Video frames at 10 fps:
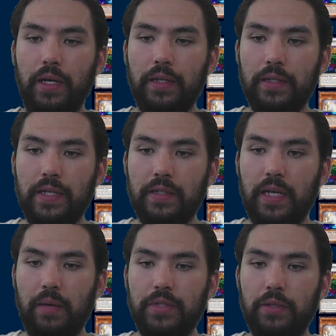and then take
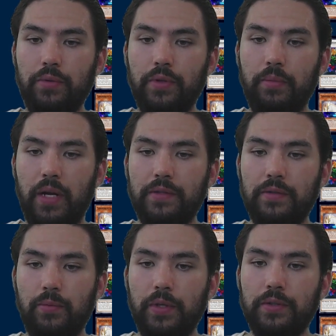damage equal to the
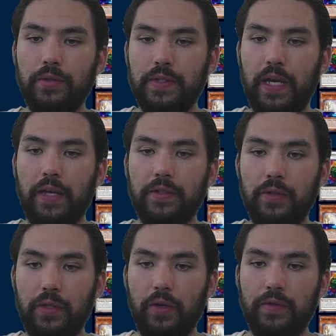monster's original attack.
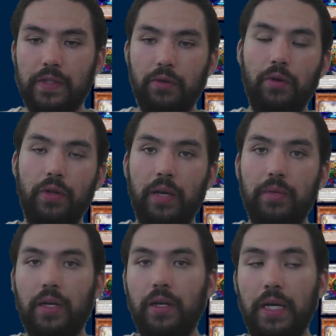So then you have 0
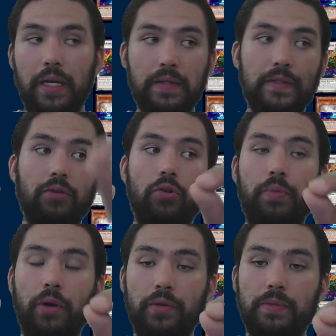Lamia, 0
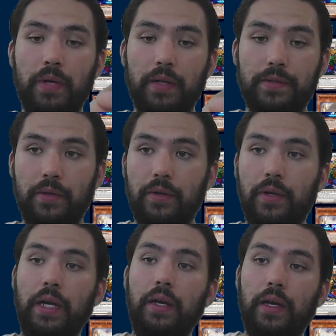opponent's
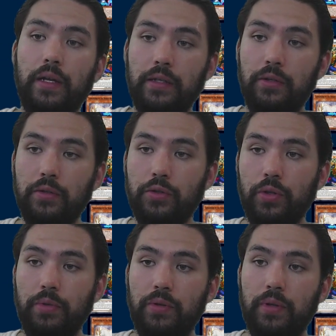monster, and then you
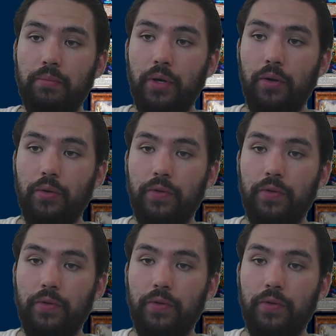contribute them both